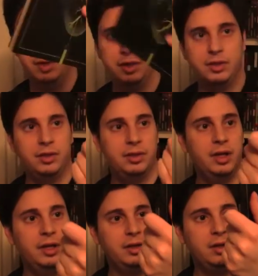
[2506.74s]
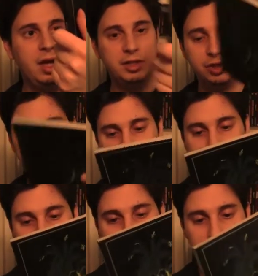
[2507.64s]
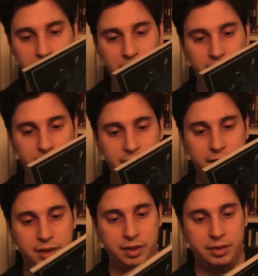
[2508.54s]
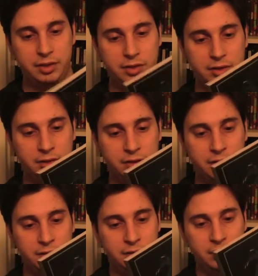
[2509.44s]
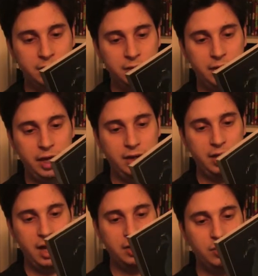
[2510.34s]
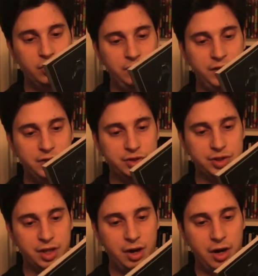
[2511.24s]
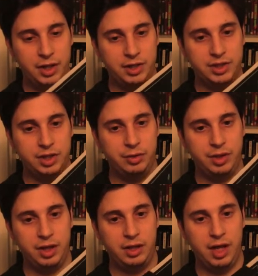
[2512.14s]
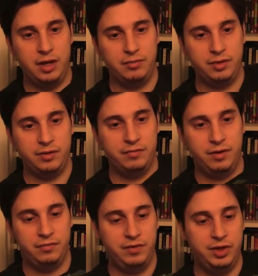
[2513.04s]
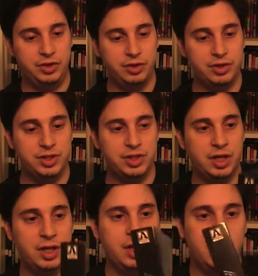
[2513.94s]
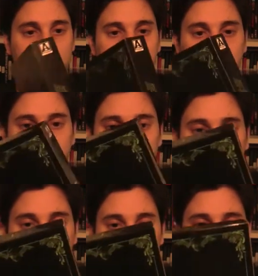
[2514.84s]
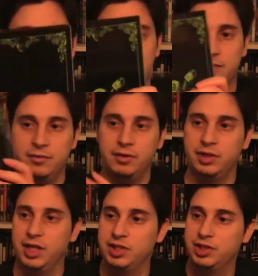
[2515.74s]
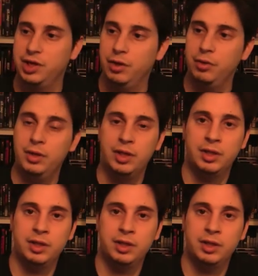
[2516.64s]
and a lot to read on it, and a lot of cool features on it too. You get a lot of really fun features. A really great transfer in this too.